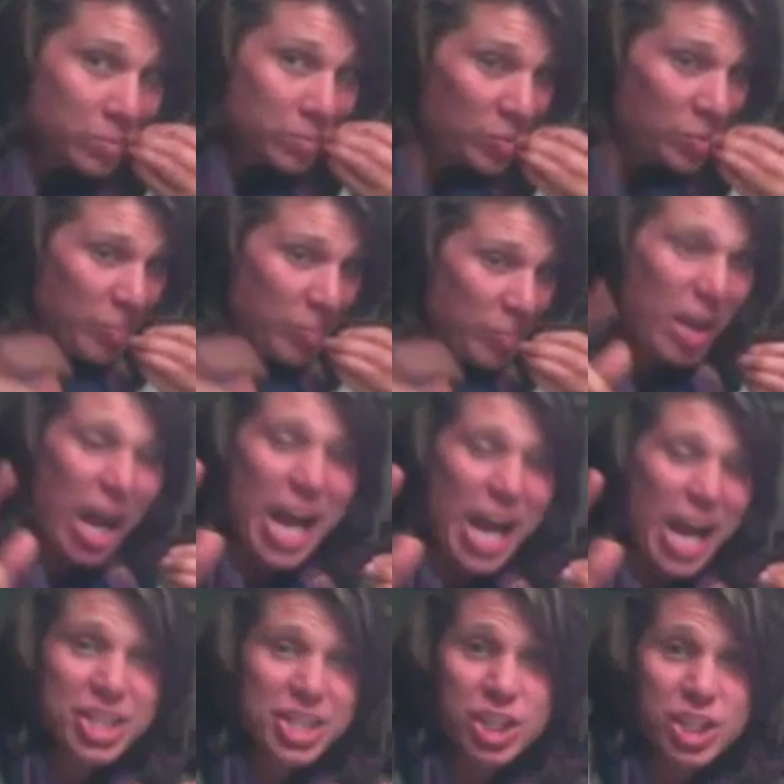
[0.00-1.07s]
Actually, I'm
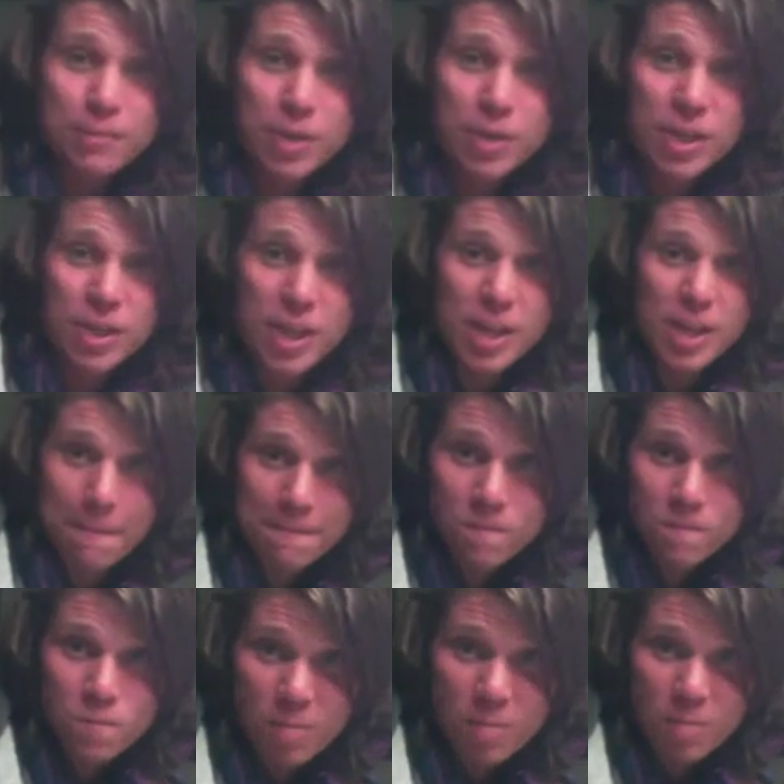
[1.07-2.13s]
going to get my
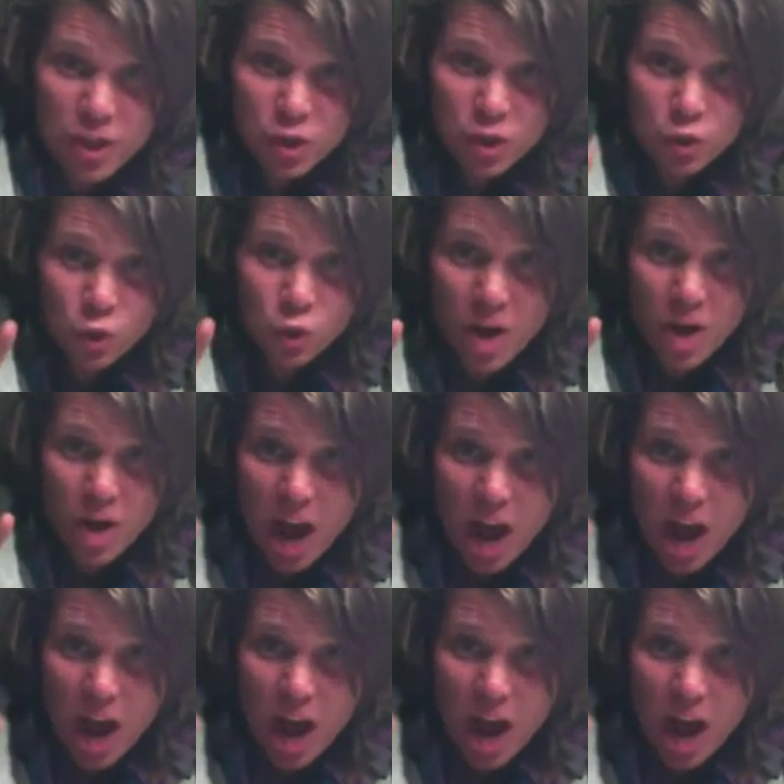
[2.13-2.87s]
sword out for this